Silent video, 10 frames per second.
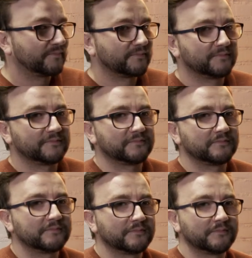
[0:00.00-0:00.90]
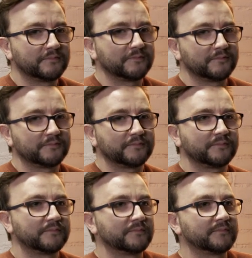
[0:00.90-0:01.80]

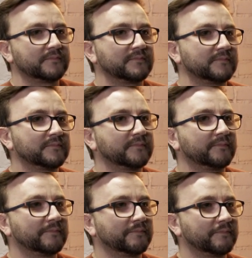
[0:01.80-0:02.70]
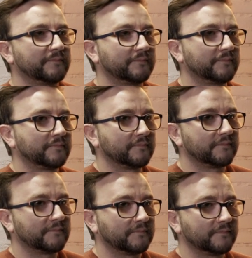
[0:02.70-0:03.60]

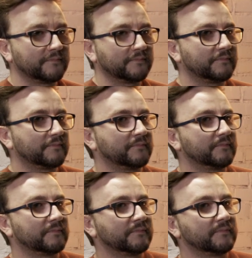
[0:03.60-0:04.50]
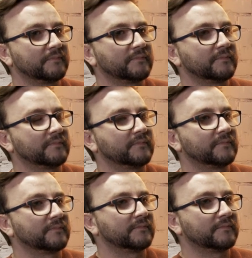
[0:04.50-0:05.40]

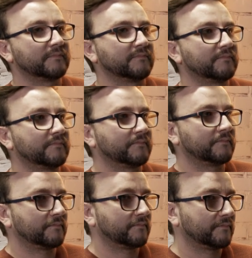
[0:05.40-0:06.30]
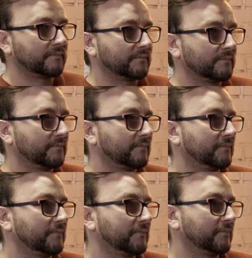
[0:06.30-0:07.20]

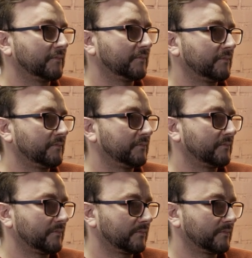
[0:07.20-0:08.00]
(silent)